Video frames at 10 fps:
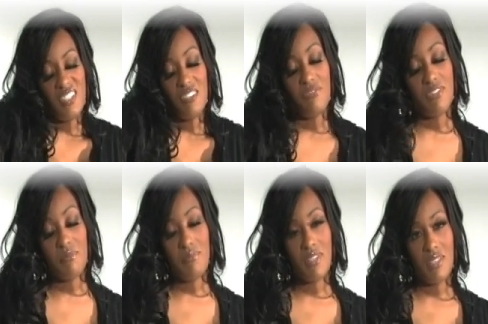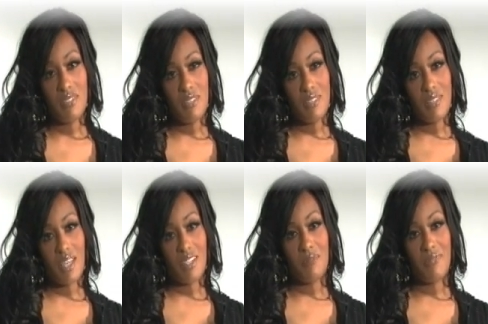is a fun place, an
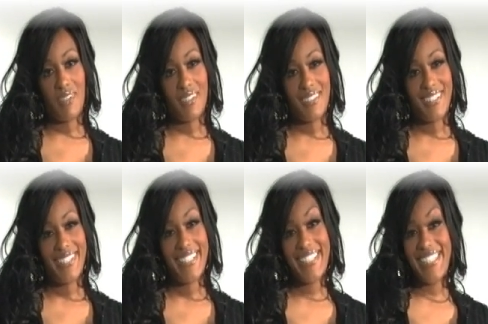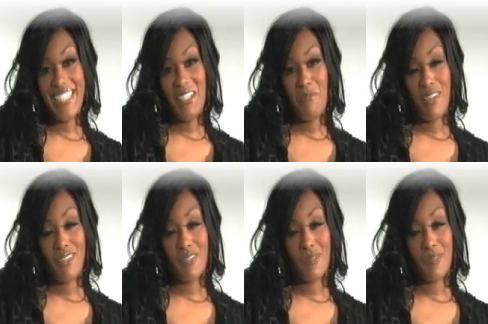exciting place, a silly place